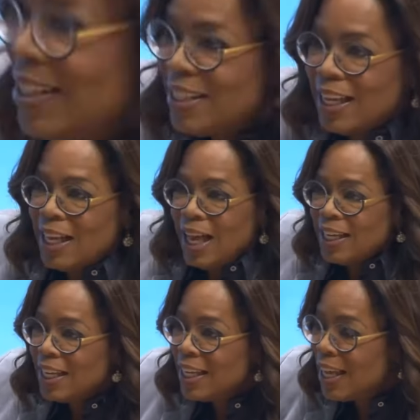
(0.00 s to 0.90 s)
It's
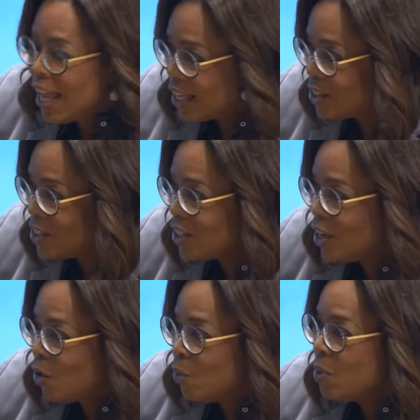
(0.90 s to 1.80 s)
crazy to think about,
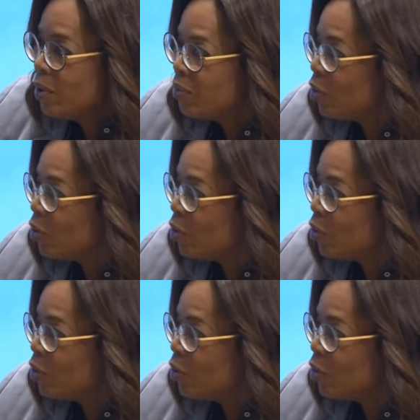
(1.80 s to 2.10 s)
and once you